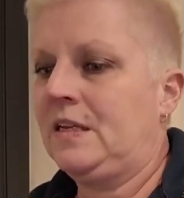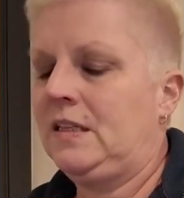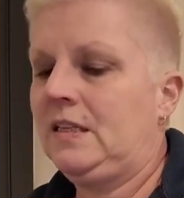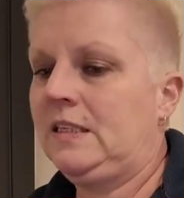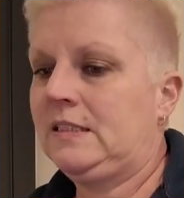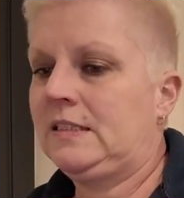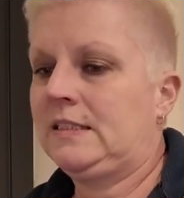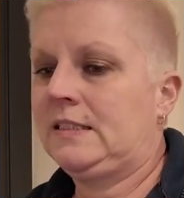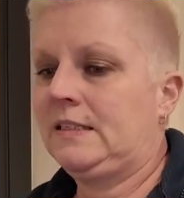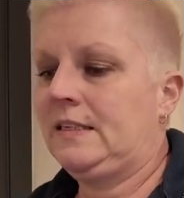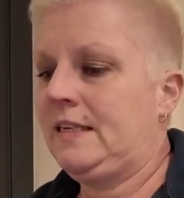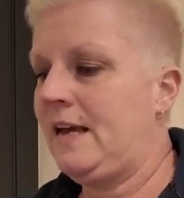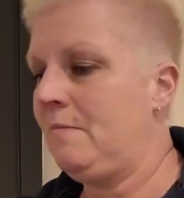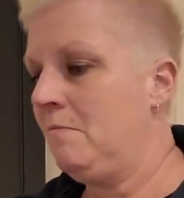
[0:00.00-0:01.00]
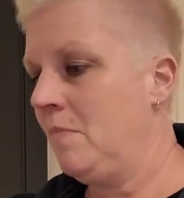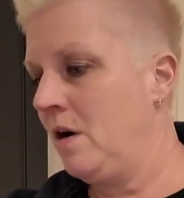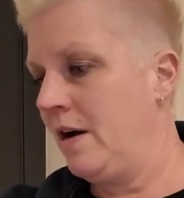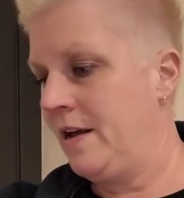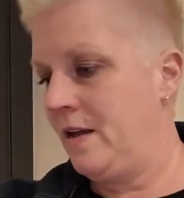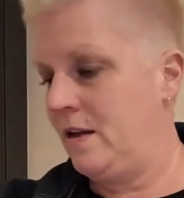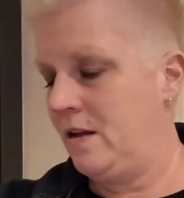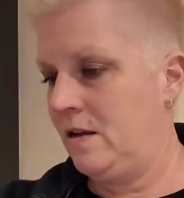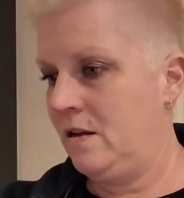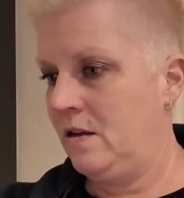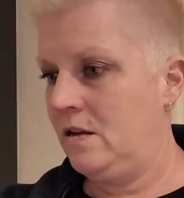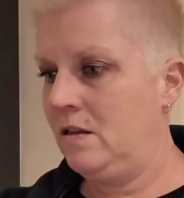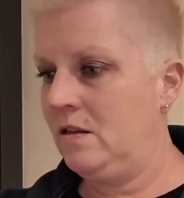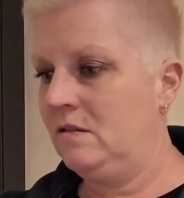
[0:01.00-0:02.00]
Let's get my, I
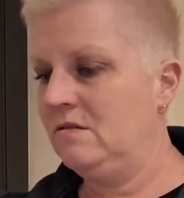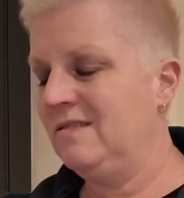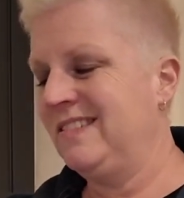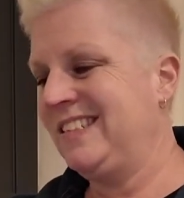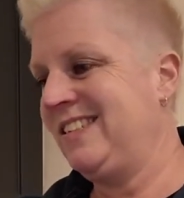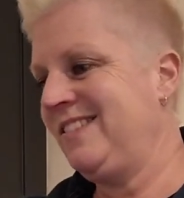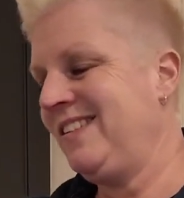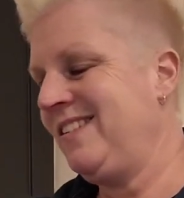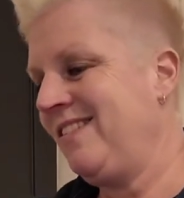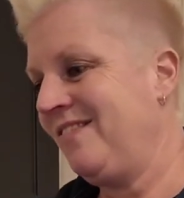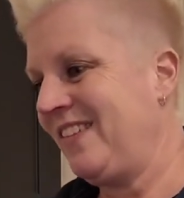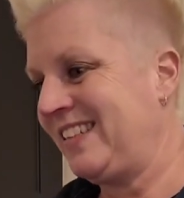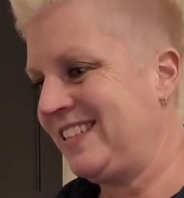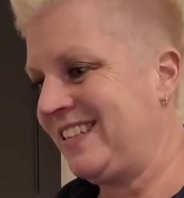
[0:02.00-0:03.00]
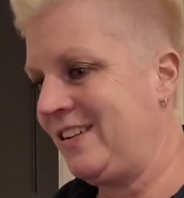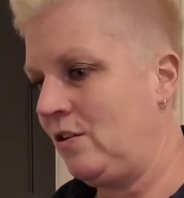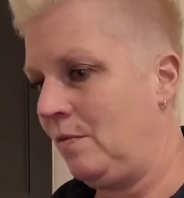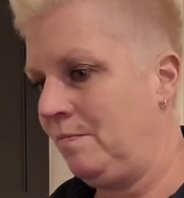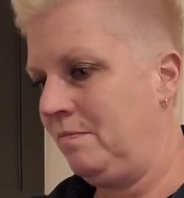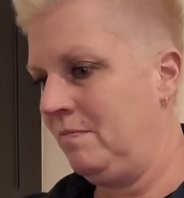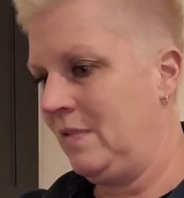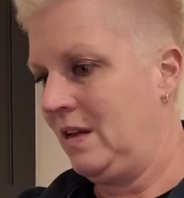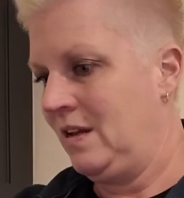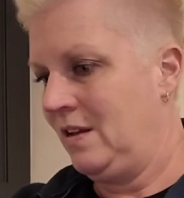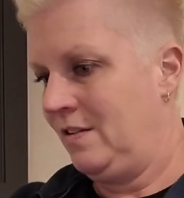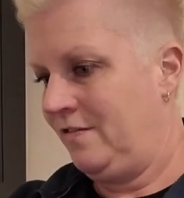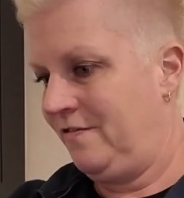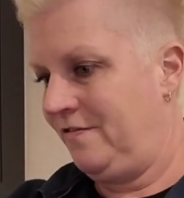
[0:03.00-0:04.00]
don't think I've actually got
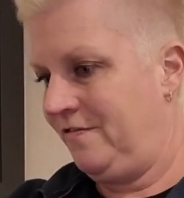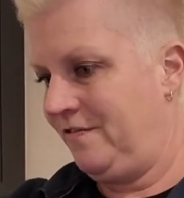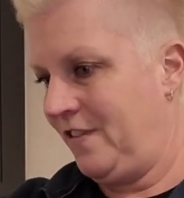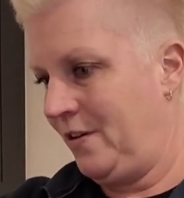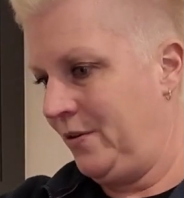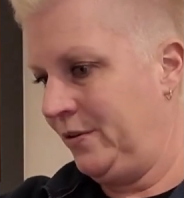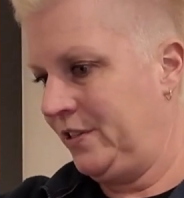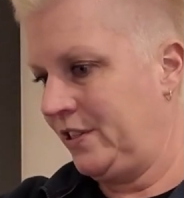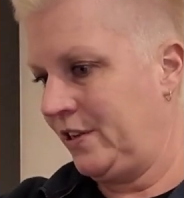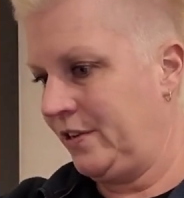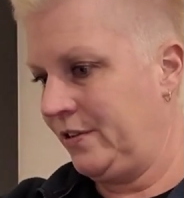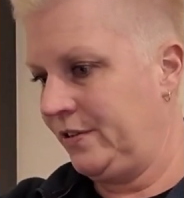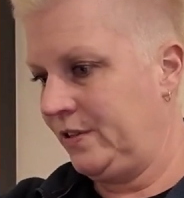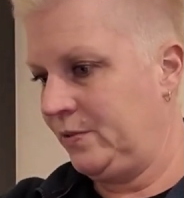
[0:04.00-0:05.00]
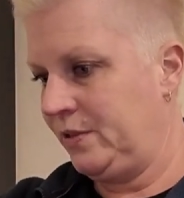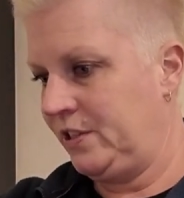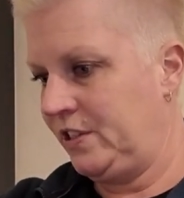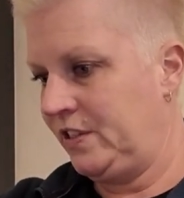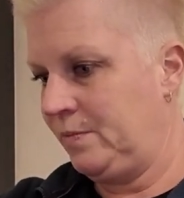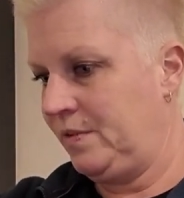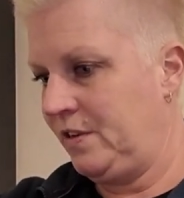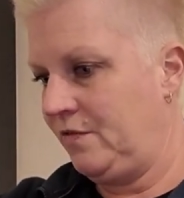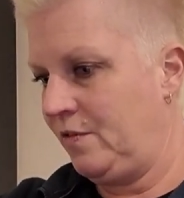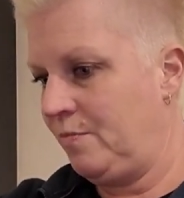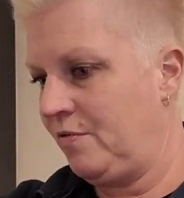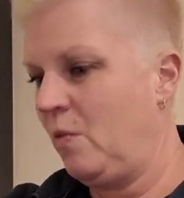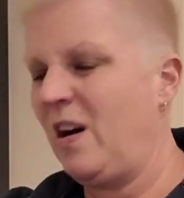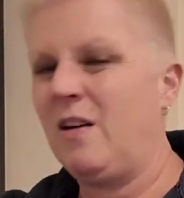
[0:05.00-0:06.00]
photos, which is a bit of
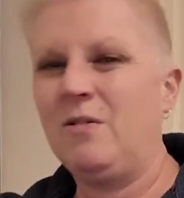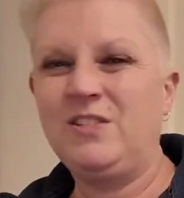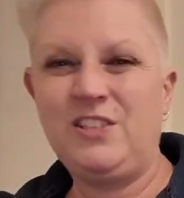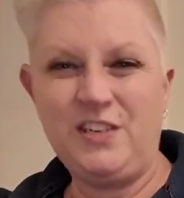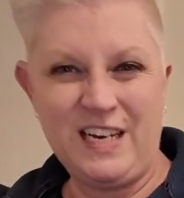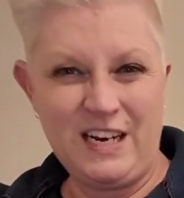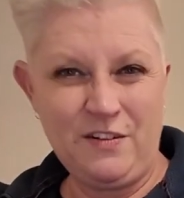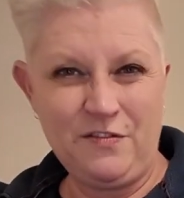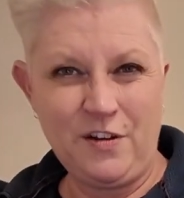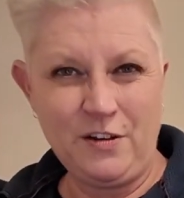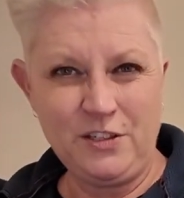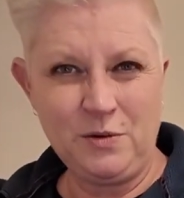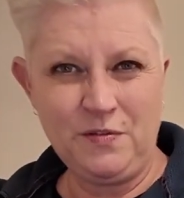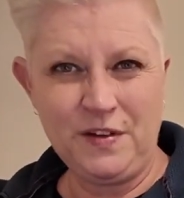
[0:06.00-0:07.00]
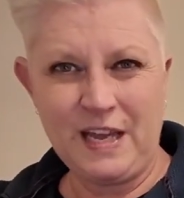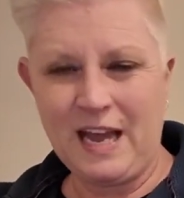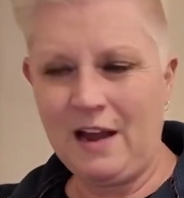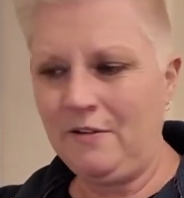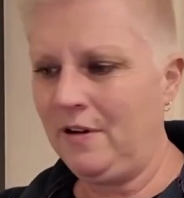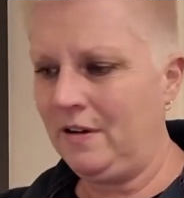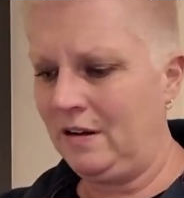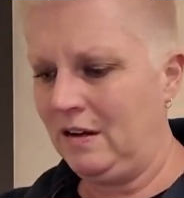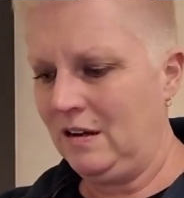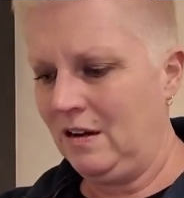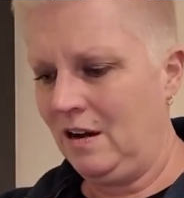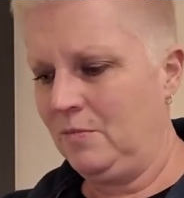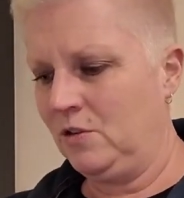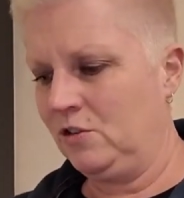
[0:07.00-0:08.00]
a, well, do you need a photo of a carrot?
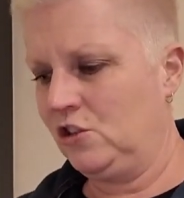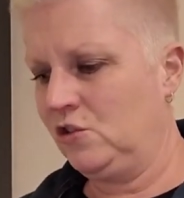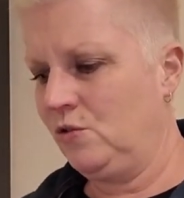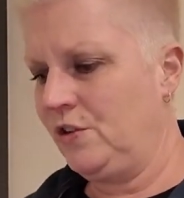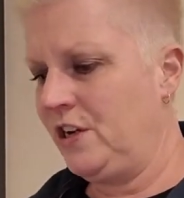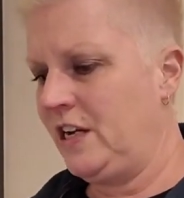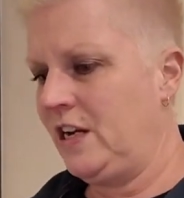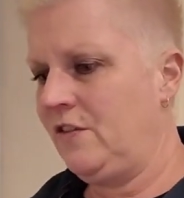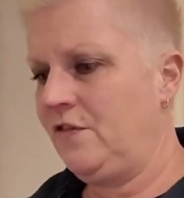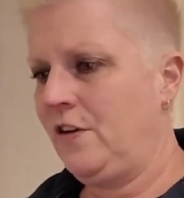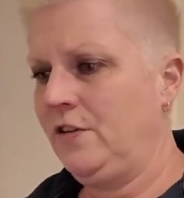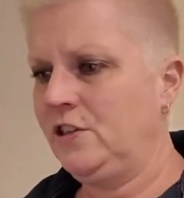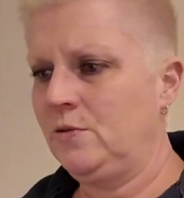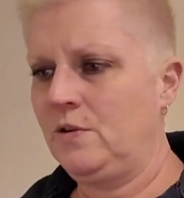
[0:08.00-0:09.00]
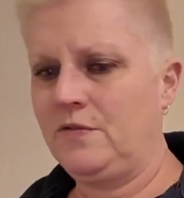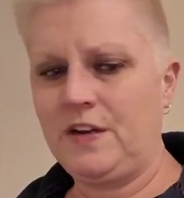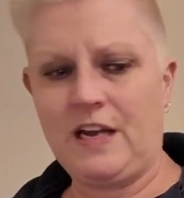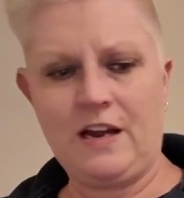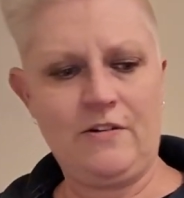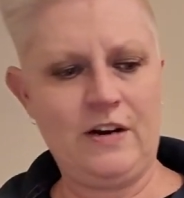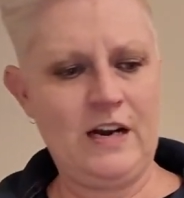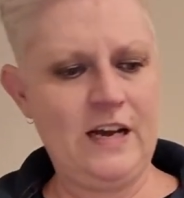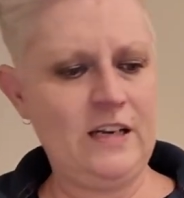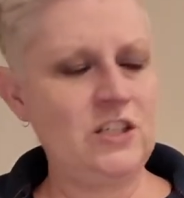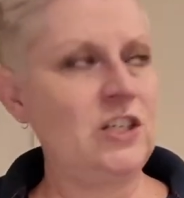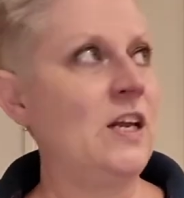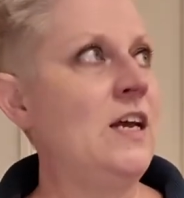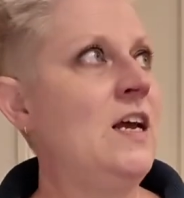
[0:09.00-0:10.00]
I'm not sure you need a photo of a carrot
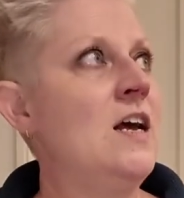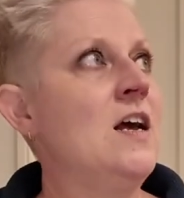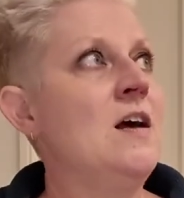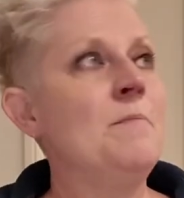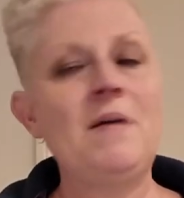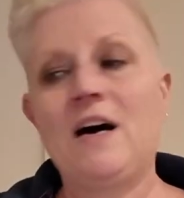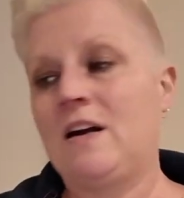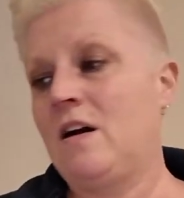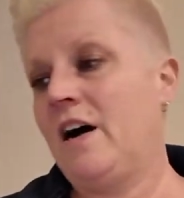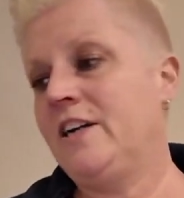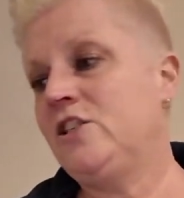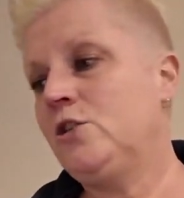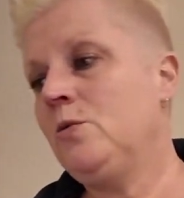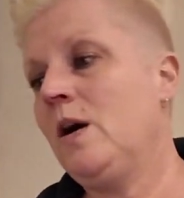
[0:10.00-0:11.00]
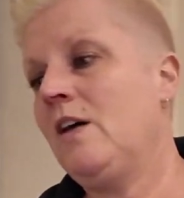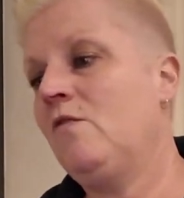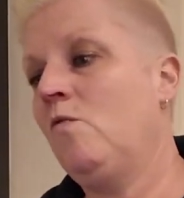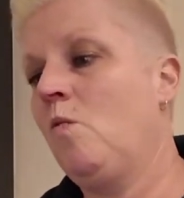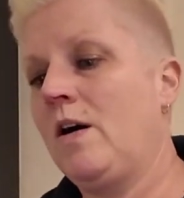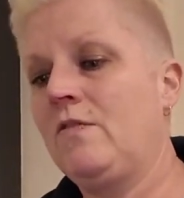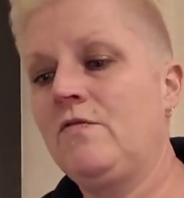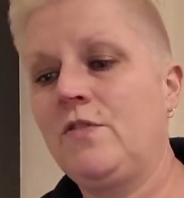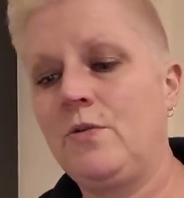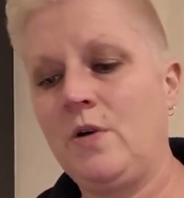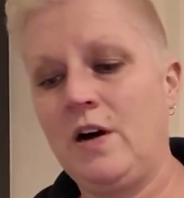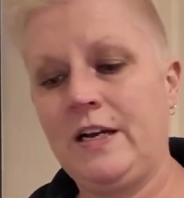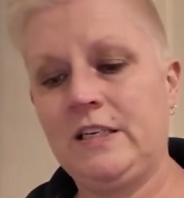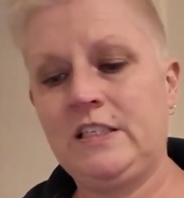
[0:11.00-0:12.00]
actually, but I do have one
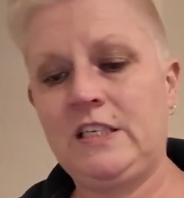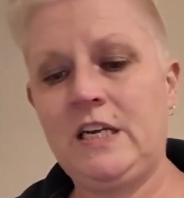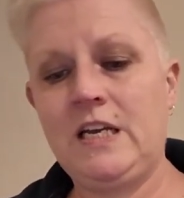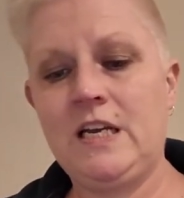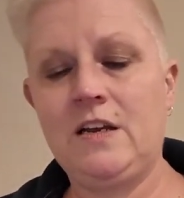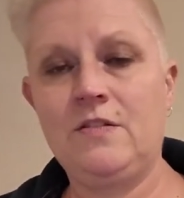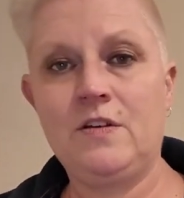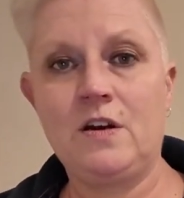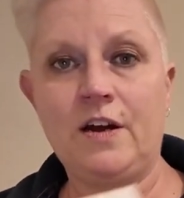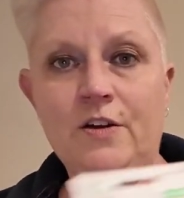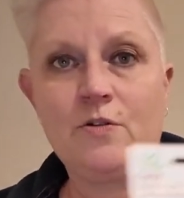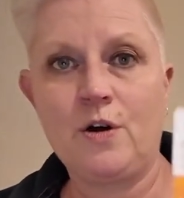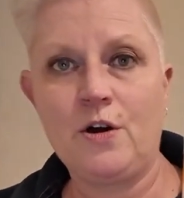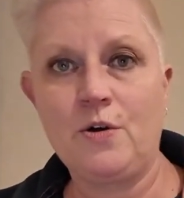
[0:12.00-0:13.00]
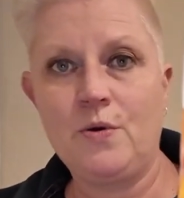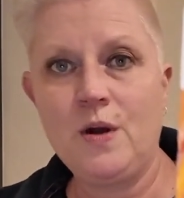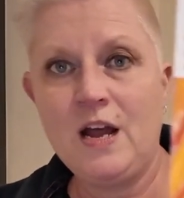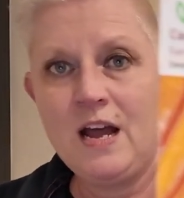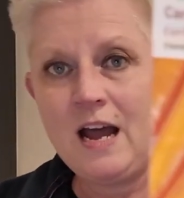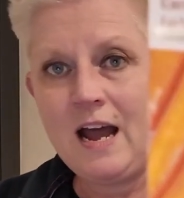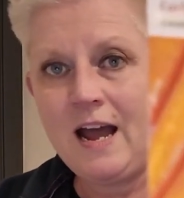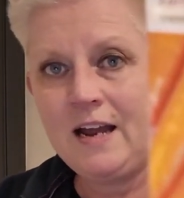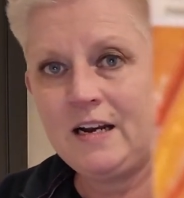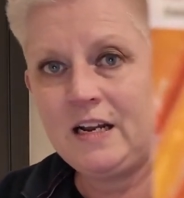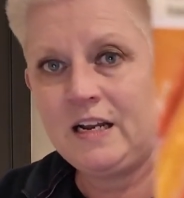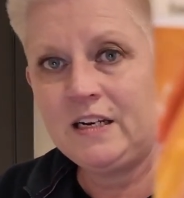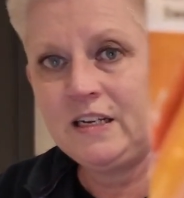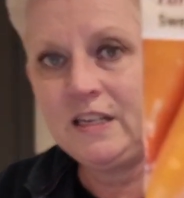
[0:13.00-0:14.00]
variety here that I grow,
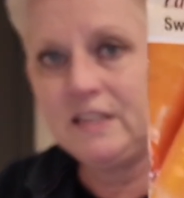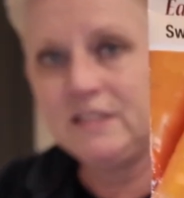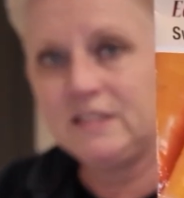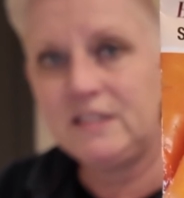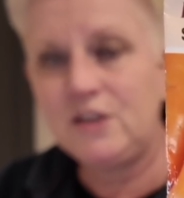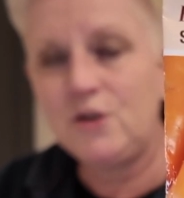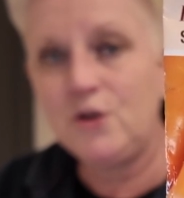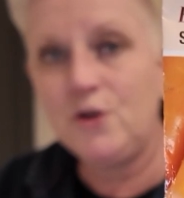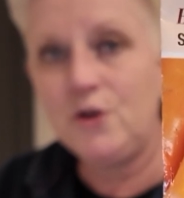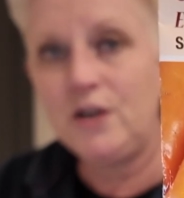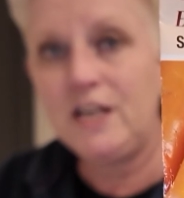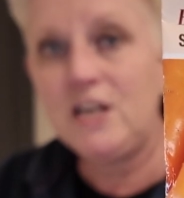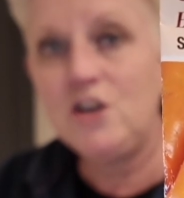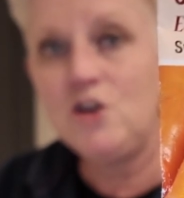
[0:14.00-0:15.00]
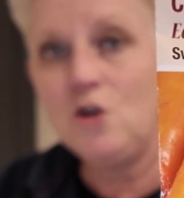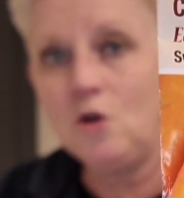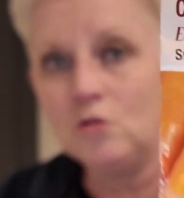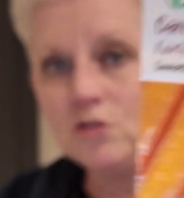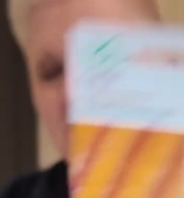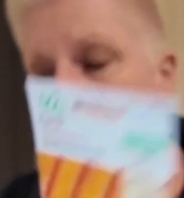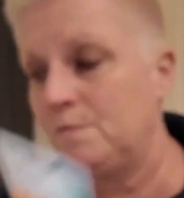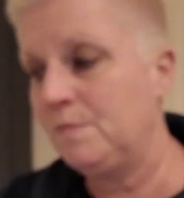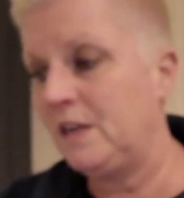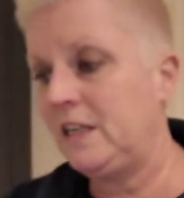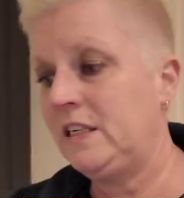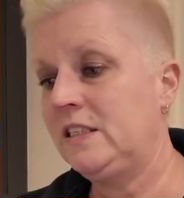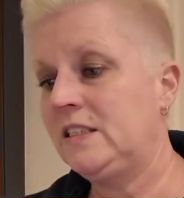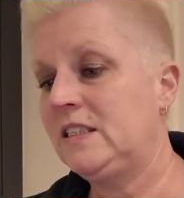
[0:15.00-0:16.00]
and it is the early Nantes, but
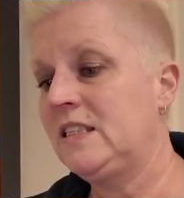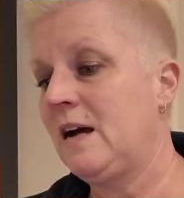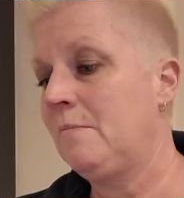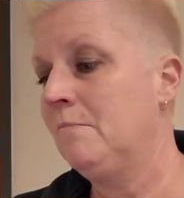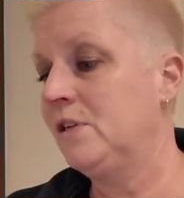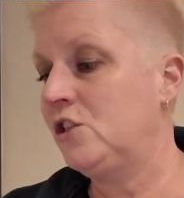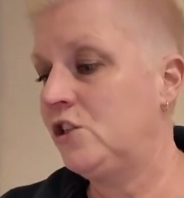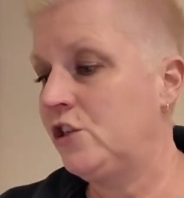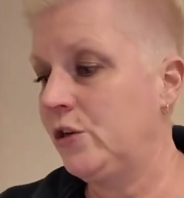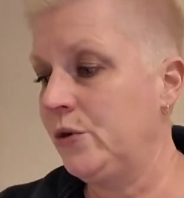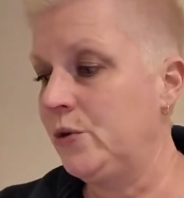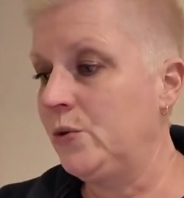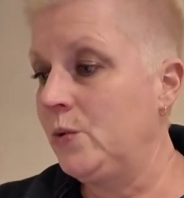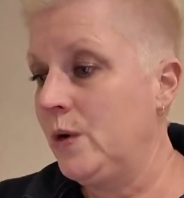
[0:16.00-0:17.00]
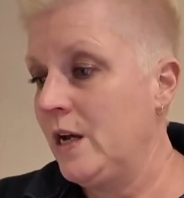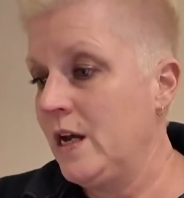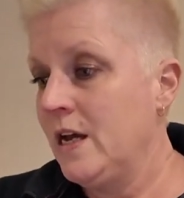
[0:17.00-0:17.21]
it is number 2.